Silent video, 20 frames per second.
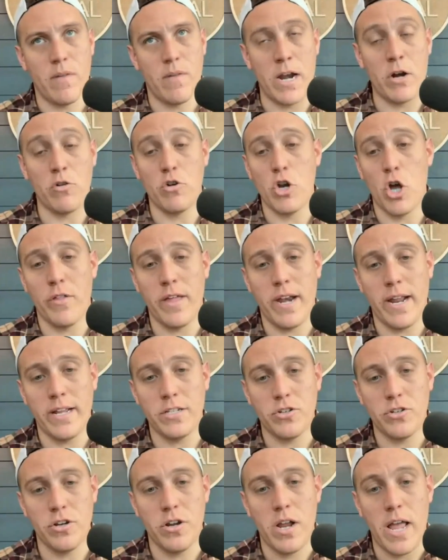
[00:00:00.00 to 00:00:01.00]
I don't know that
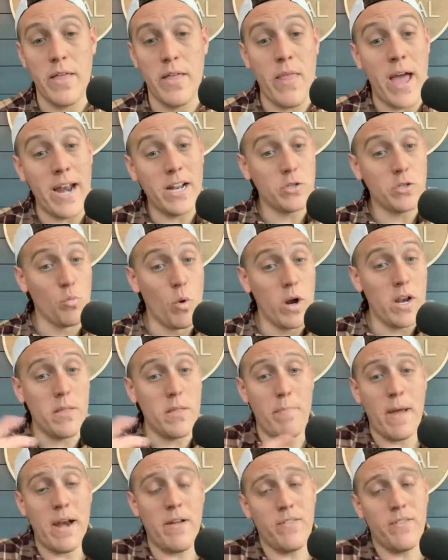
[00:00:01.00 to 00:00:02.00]
answer. And that is one of
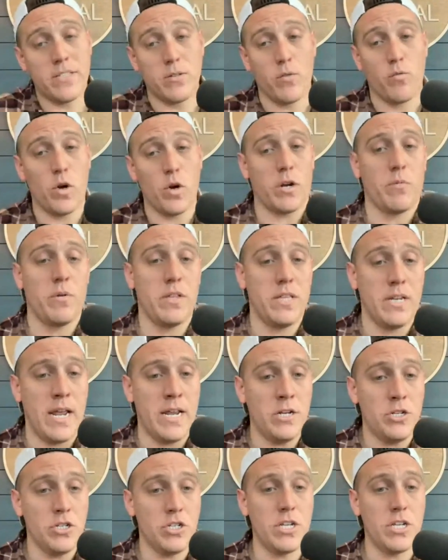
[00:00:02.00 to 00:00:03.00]
the benefits of working with an
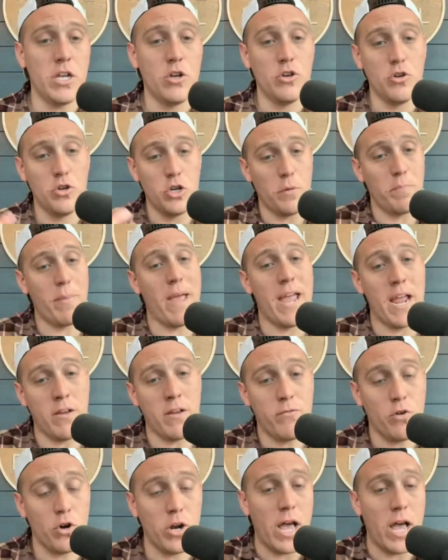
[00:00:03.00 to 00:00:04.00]
agency who you're
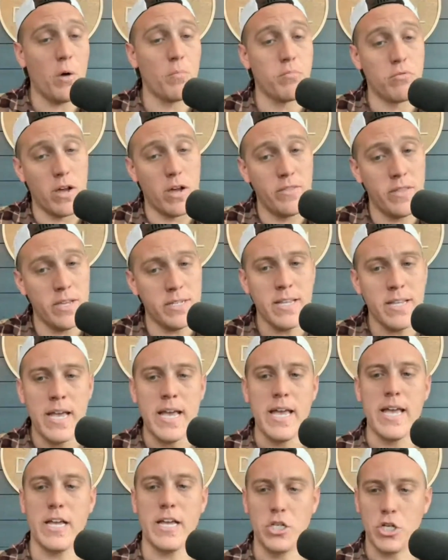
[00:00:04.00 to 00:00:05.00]
paying for to help run this
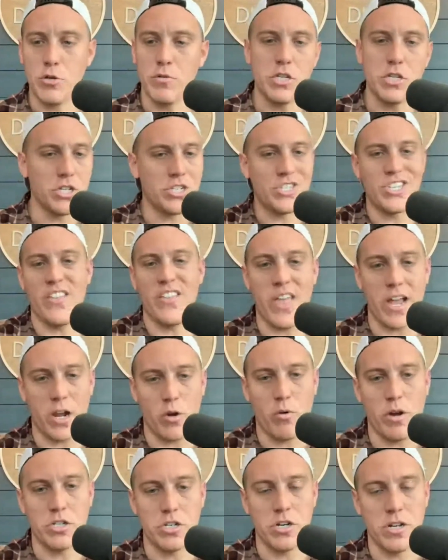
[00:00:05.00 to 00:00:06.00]
is you would just send
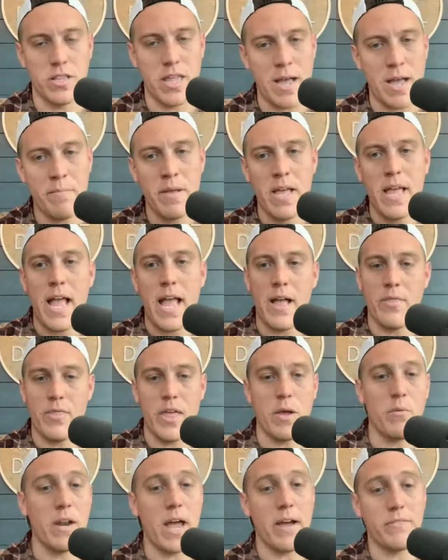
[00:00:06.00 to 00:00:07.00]
that question to them and
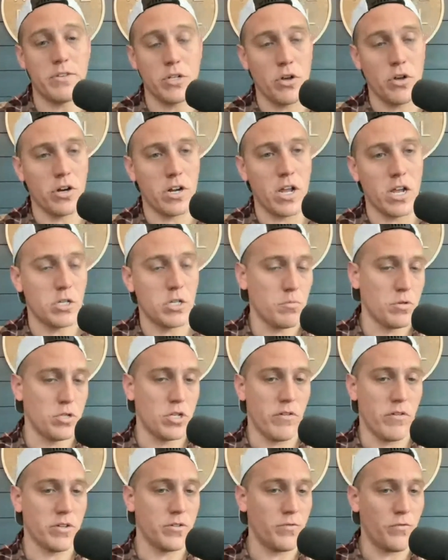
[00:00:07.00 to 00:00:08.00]
they would have to go to customer
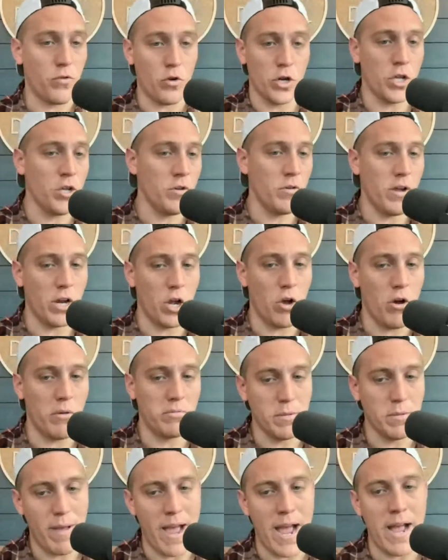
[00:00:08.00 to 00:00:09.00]
service for you and go
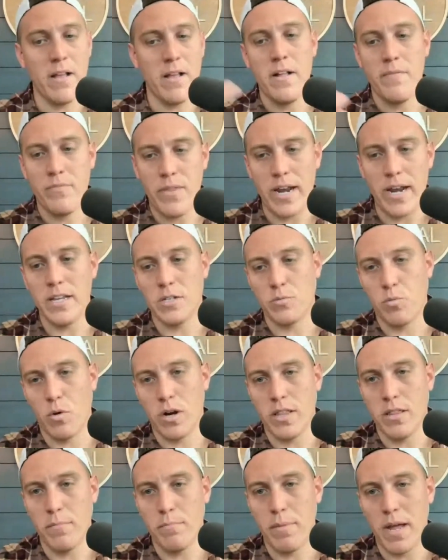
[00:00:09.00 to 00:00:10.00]
up to bat. That is
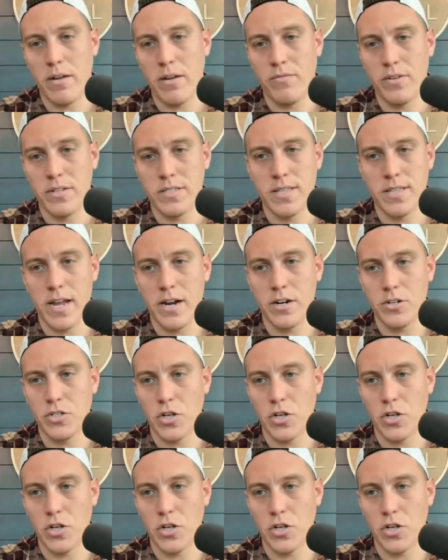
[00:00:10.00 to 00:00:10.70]
one of the benefits there.